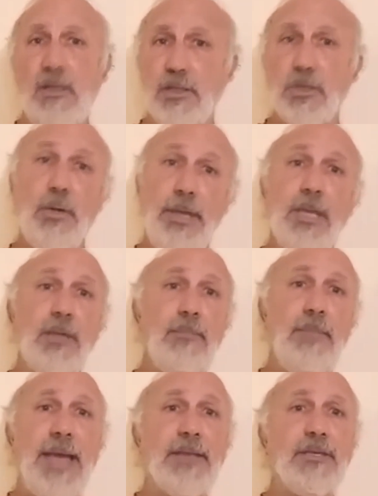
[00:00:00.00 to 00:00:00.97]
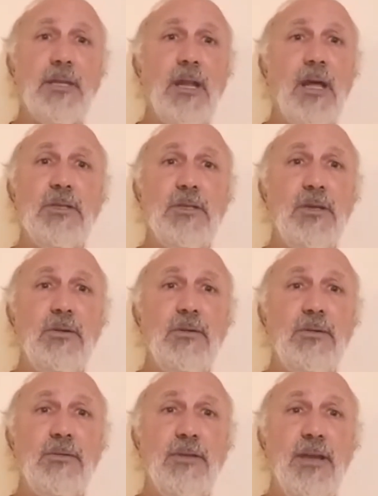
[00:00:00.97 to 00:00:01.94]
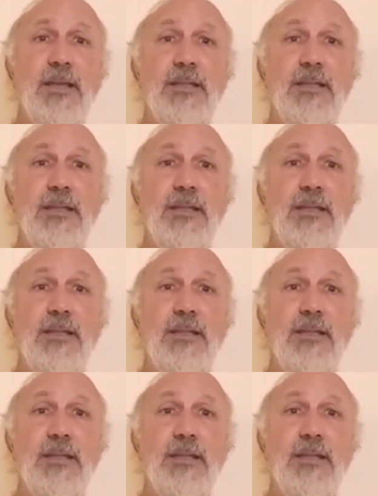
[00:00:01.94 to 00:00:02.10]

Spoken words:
So he can pass it on too, right?